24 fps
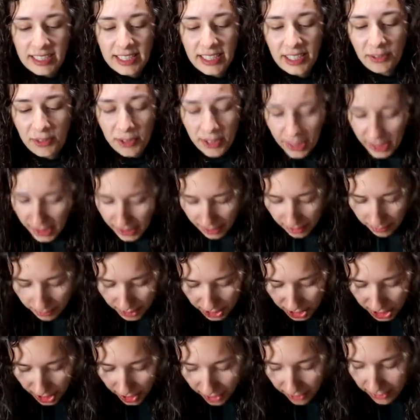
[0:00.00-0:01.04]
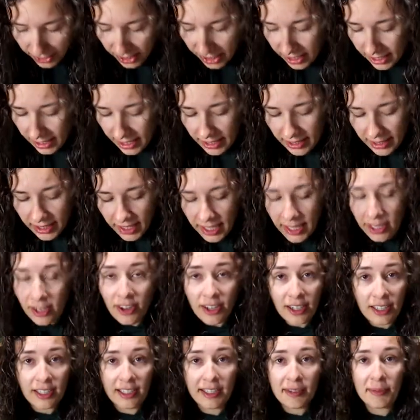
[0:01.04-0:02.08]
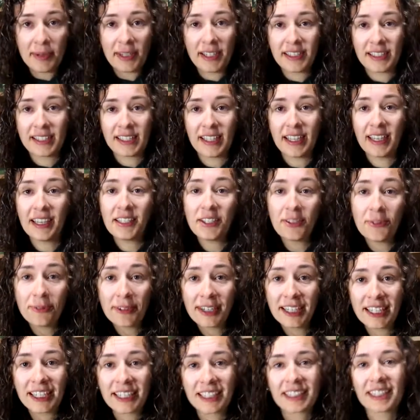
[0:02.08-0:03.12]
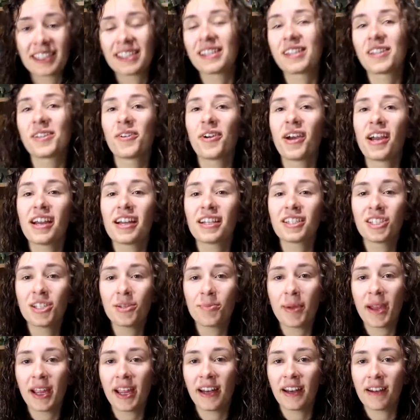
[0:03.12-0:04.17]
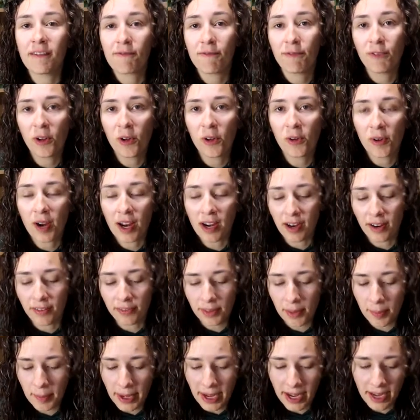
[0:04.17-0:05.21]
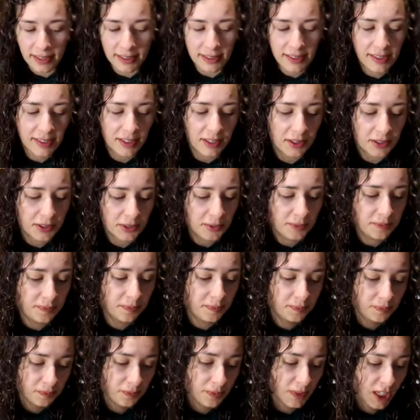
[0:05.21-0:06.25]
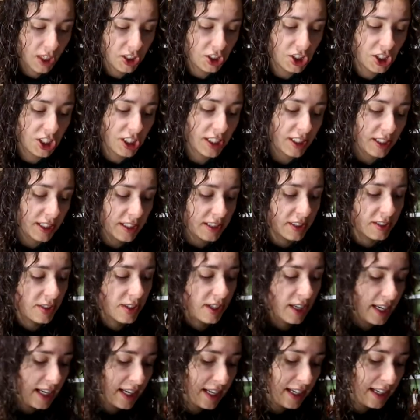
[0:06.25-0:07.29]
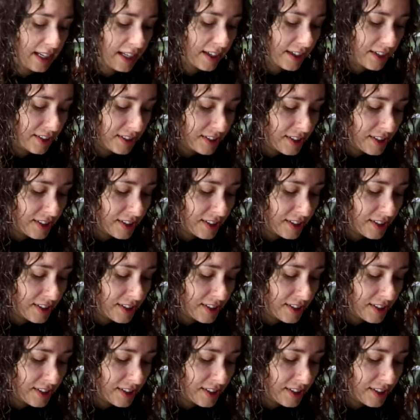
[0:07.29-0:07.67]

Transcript: Didn't really think much of it, and then I got an email saying you won, and so I actually paid in full right off the bat, so she is in here